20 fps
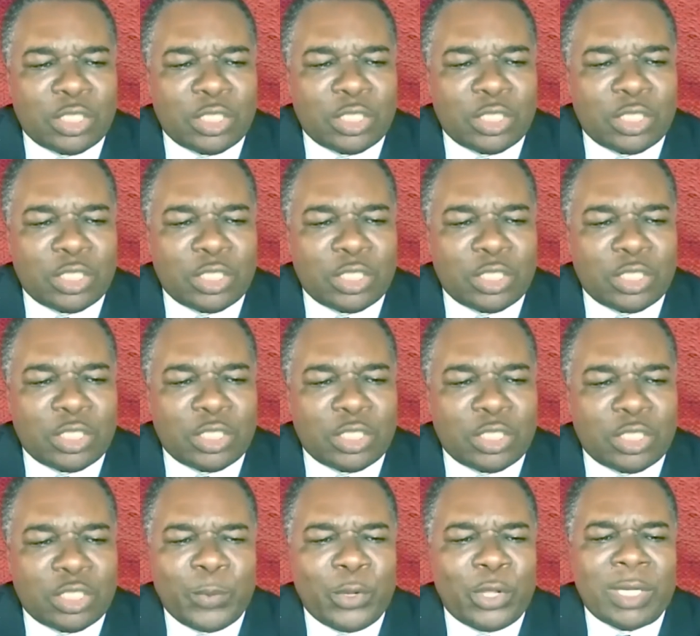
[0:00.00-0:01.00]
Uh, the
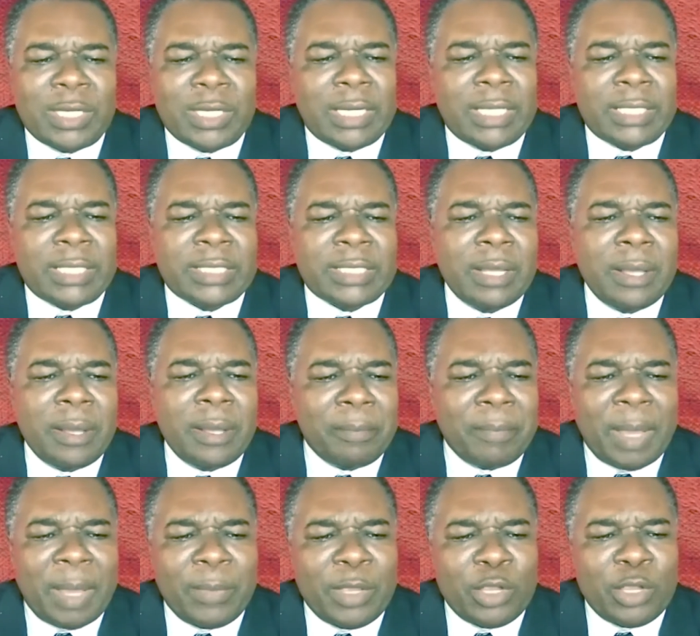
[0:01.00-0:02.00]
tax burden is
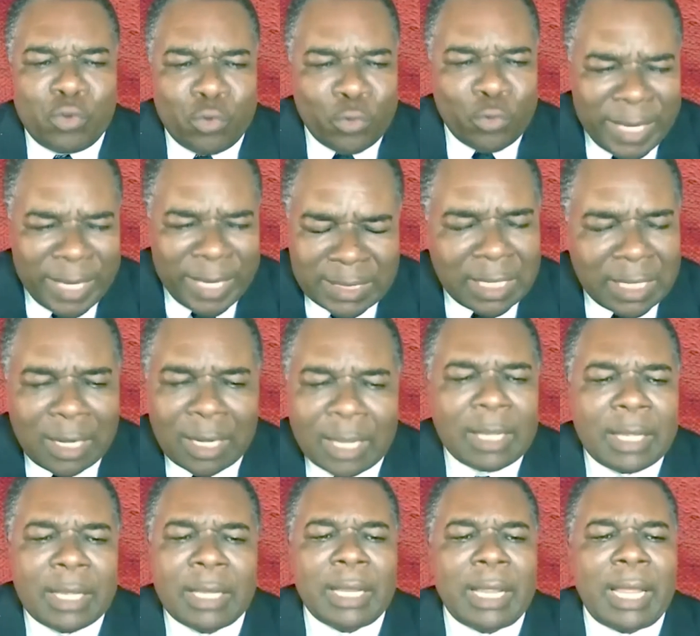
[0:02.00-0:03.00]
might be
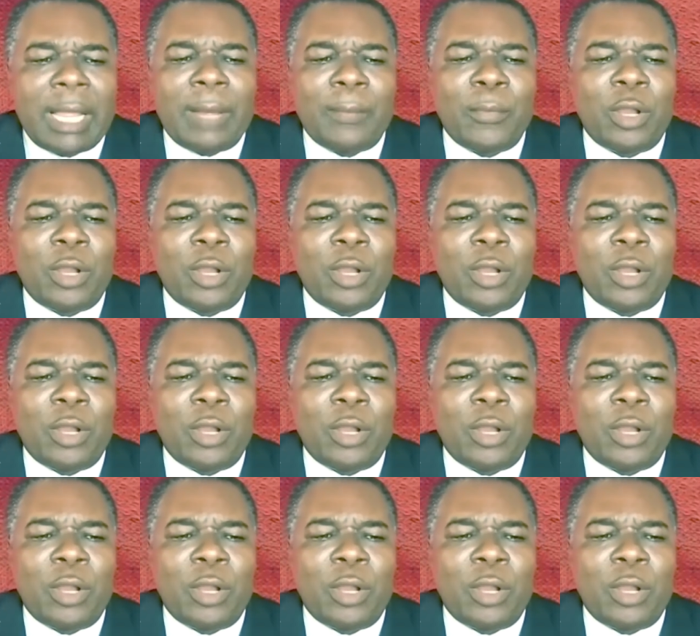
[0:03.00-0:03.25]
greater um,